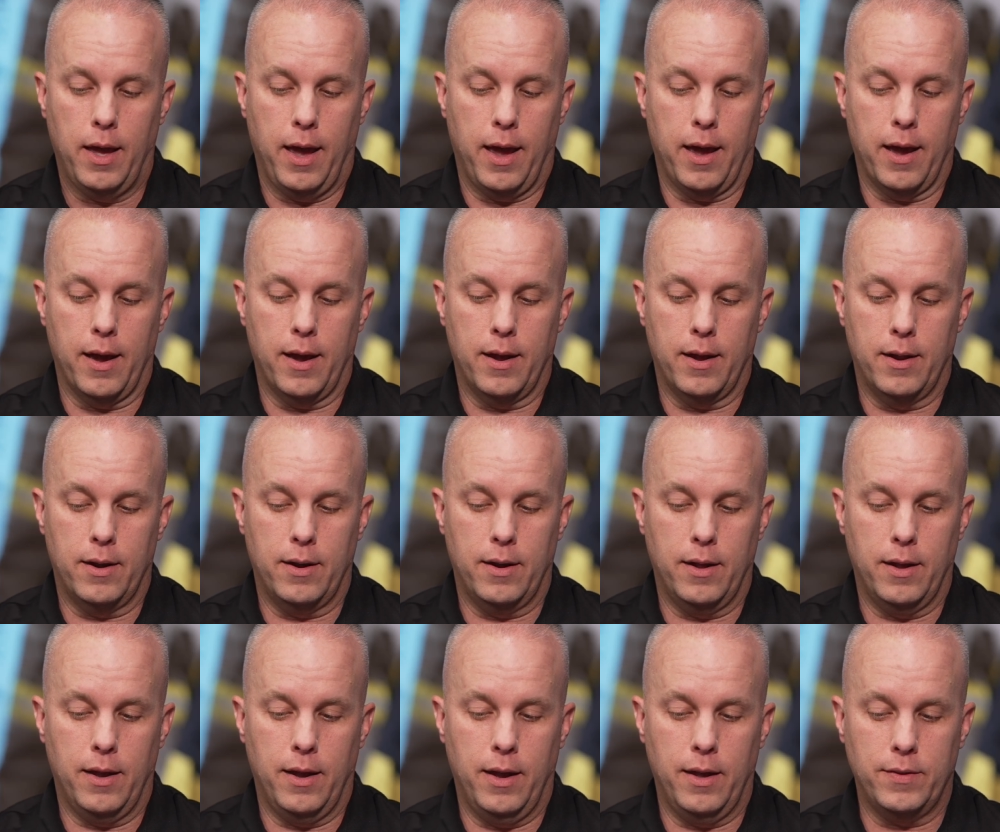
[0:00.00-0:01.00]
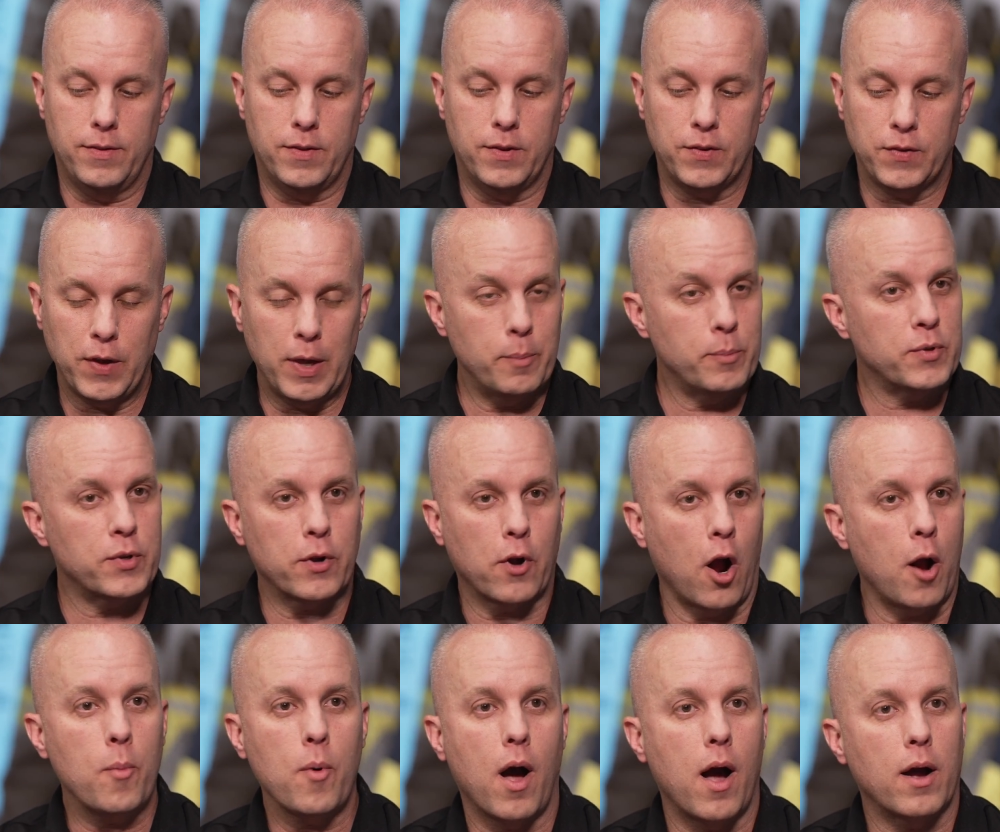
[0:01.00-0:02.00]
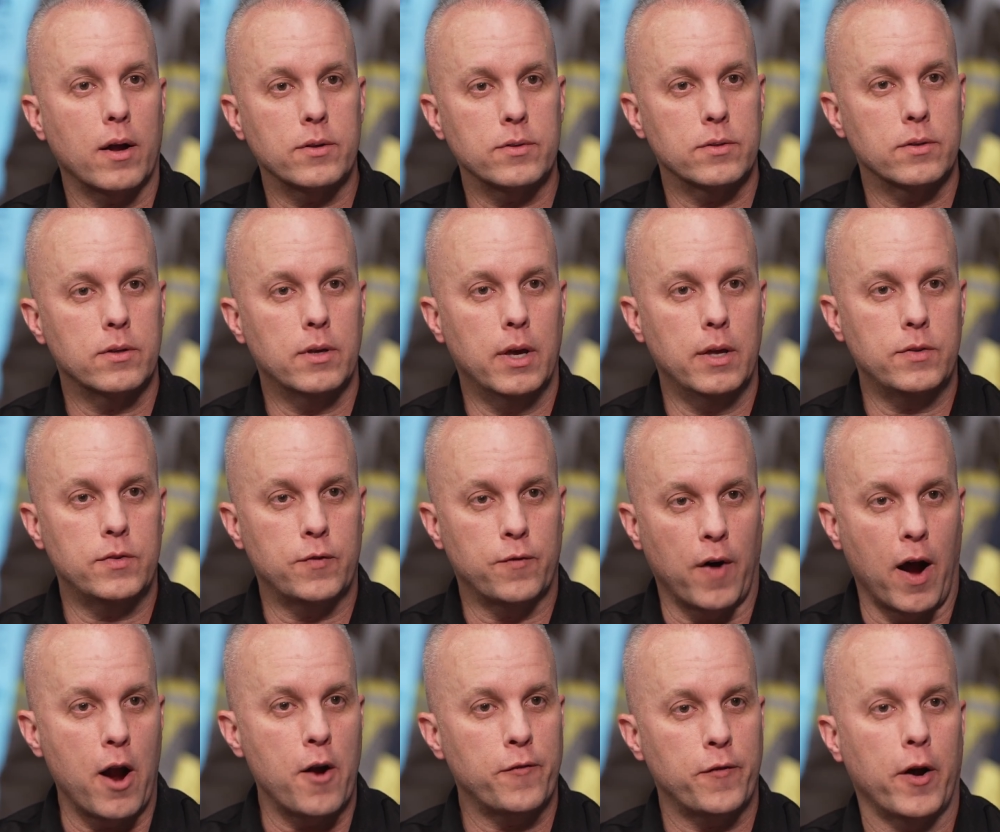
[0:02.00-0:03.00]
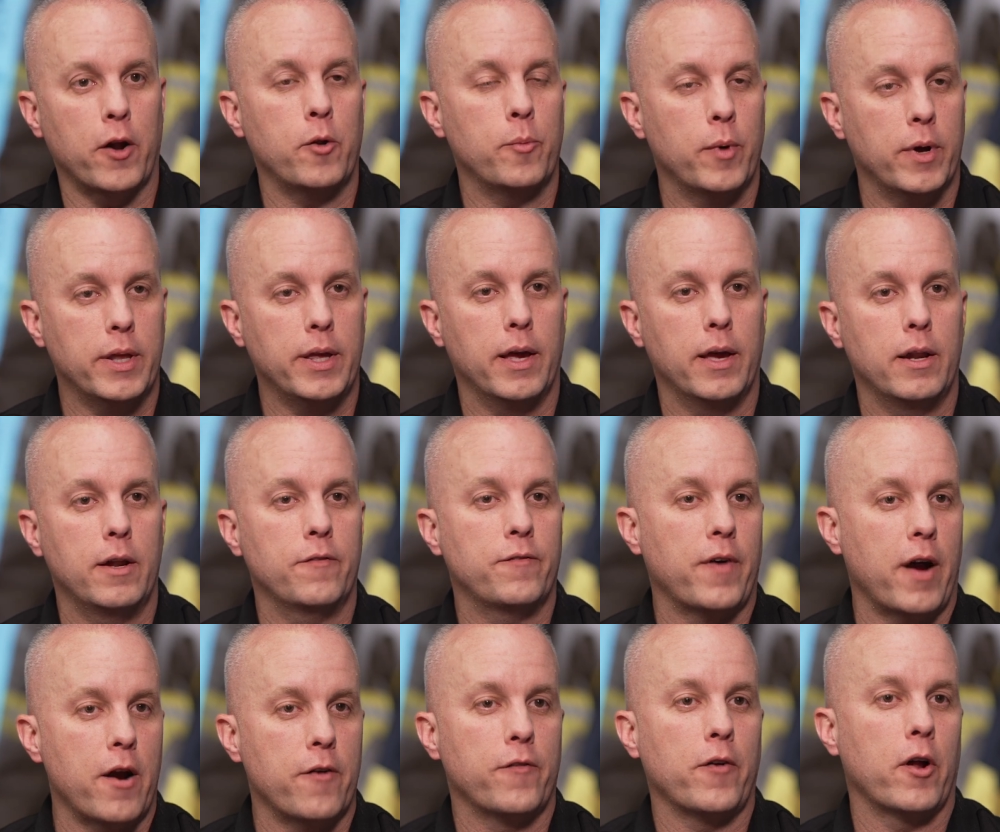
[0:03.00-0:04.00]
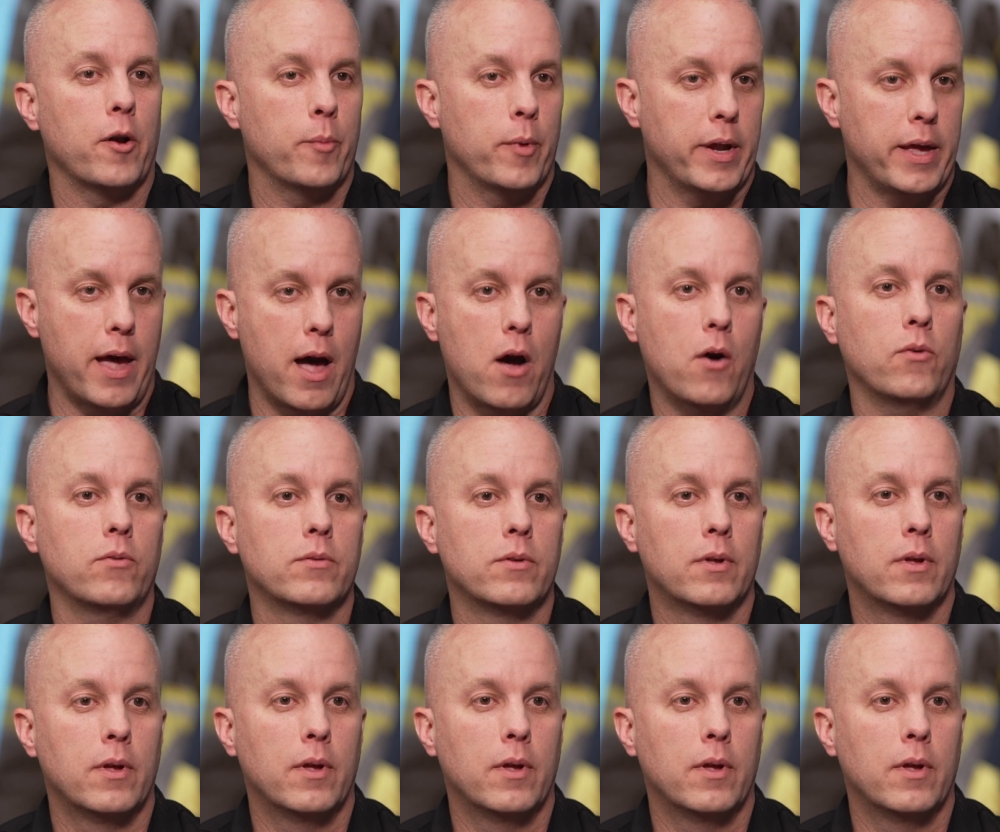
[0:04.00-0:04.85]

And it's the same cigar box. It's firefighter money in and firefighter money out.